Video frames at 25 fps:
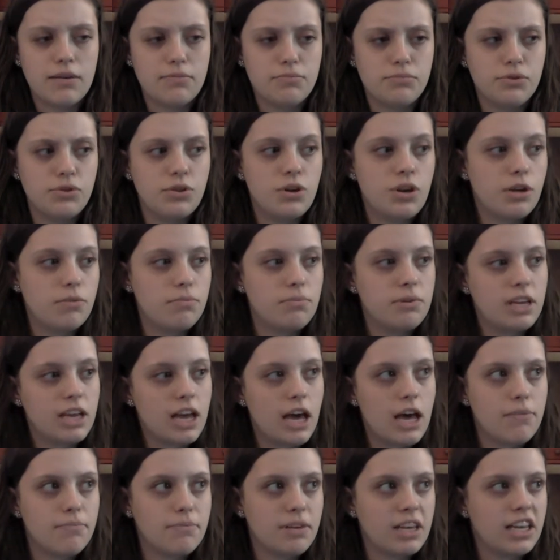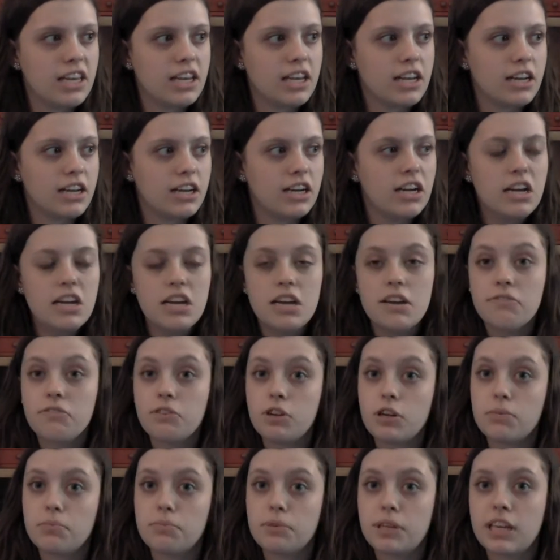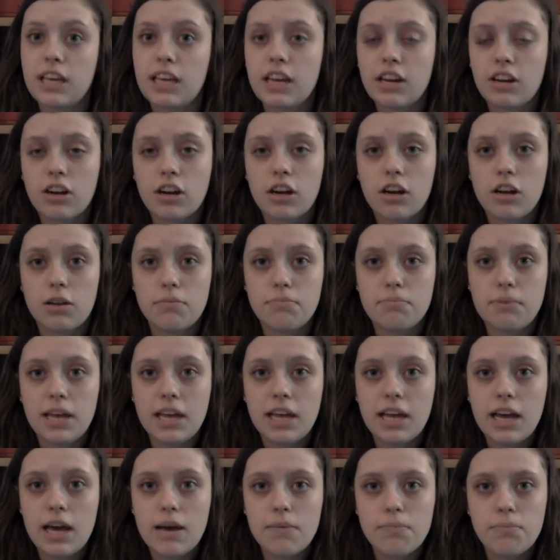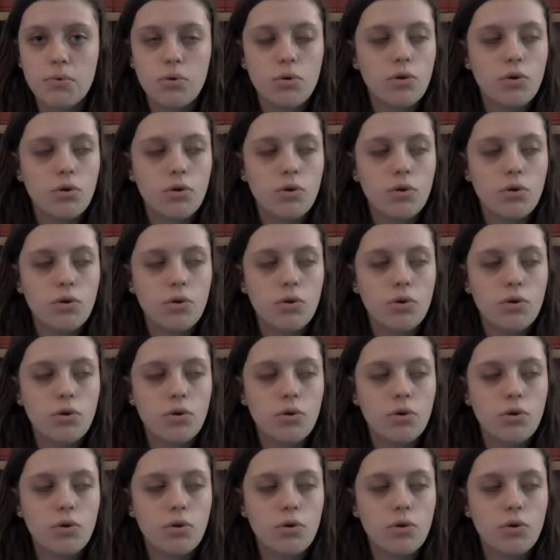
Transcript: You could be coming here if you're a beginner on makeup,